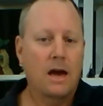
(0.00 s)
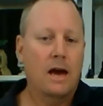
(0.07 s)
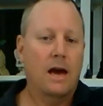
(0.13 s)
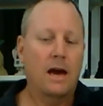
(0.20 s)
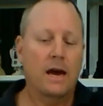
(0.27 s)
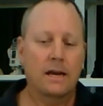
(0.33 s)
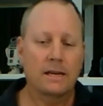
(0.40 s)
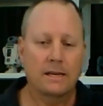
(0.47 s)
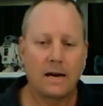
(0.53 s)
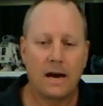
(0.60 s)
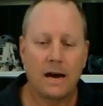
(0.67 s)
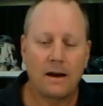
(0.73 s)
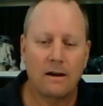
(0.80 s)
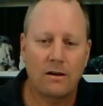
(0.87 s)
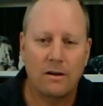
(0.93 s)
And
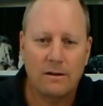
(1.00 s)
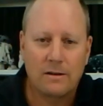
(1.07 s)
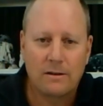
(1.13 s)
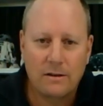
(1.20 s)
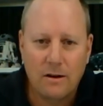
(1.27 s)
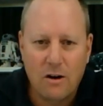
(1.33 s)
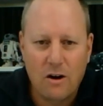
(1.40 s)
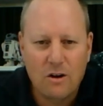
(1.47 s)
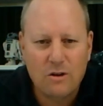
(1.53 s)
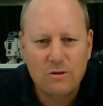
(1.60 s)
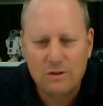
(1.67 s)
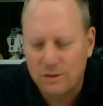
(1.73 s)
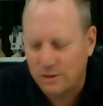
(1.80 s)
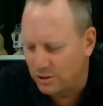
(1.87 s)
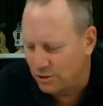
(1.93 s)
I
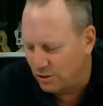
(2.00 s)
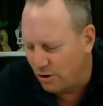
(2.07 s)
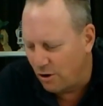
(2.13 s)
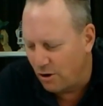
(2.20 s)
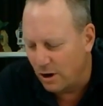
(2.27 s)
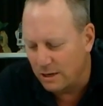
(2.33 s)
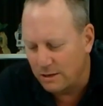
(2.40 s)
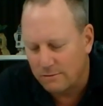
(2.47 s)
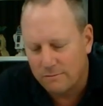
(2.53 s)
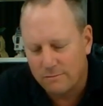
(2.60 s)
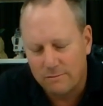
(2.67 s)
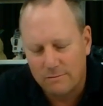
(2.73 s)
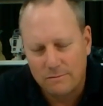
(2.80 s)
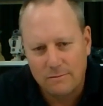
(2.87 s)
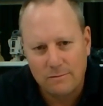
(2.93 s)
couldn't decide
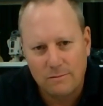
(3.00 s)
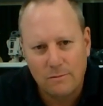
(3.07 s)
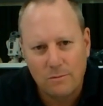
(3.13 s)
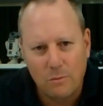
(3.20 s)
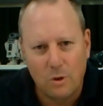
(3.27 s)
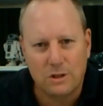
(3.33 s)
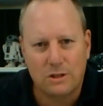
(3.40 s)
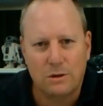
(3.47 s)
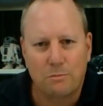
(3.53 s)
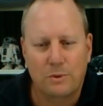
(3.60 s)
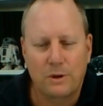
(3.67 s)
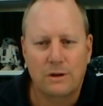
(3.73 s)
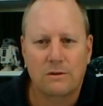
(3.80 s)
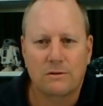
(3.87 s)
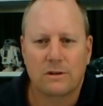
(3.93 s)
what to
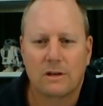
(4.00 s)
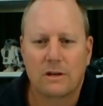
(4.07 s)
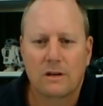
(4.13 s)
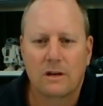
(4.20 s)
build.